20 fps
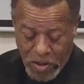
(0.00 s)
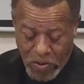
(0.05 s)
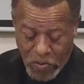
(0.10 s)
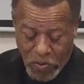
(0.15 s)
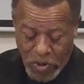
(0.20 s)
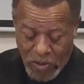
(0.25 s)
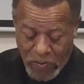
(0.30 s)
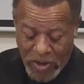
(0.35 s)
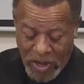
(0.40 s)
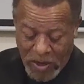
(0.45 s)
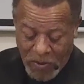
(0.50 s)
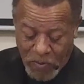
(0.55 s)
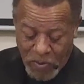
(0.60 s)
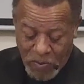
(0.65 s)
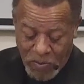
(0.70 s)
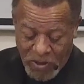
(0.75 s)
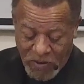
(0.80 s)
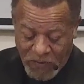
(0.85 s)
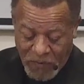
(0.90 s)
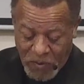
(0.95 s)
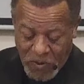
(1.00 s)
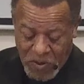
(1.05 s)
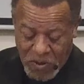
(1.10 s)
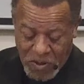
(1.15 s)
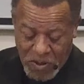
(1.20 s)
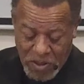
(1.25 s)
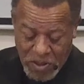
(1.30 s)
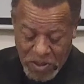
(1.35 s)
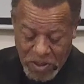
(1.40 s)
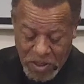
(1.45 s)
Way back when we
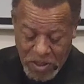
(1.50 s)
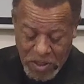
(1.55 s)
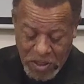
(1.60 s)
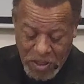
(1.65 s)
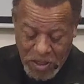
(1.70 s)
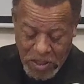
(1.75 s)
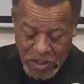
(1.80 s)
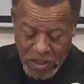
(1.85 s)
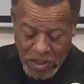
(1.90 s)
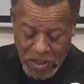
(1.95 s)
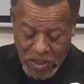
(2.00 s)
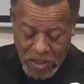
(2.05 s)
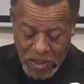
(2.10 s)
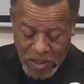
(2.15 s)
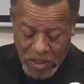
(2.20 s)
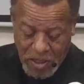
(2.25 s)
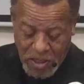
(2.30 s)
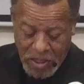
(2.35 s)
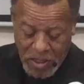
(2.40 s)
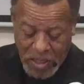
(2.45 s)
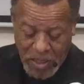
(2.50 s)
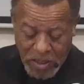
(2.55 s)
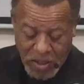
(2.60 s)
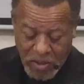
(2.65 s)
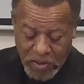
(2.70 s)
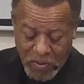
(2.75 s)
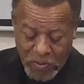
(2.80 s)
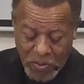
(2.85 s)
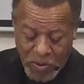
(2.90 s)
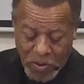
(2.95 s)
first had a
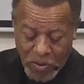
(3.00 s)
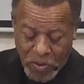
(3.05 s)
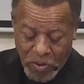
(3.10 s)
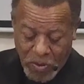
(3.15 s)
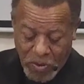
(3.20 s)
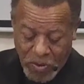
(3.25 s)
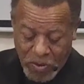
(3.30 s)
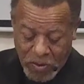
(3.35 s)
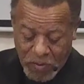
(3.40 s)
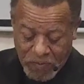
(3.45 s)
computer